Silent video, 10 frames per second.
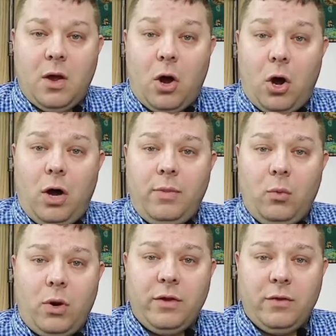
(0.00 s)
All
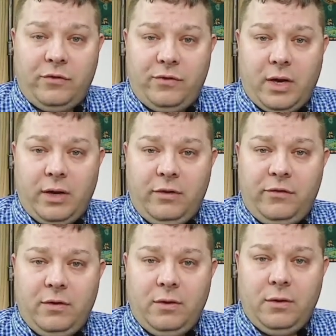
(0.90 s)
but one of those
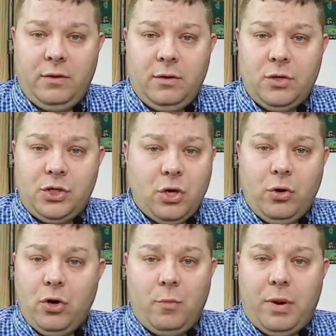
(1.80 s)
studies
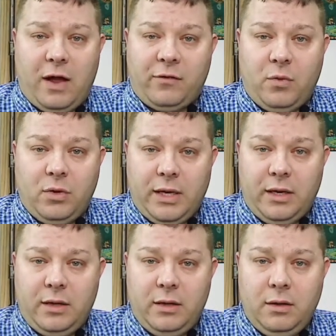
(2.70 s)
showed no possible link.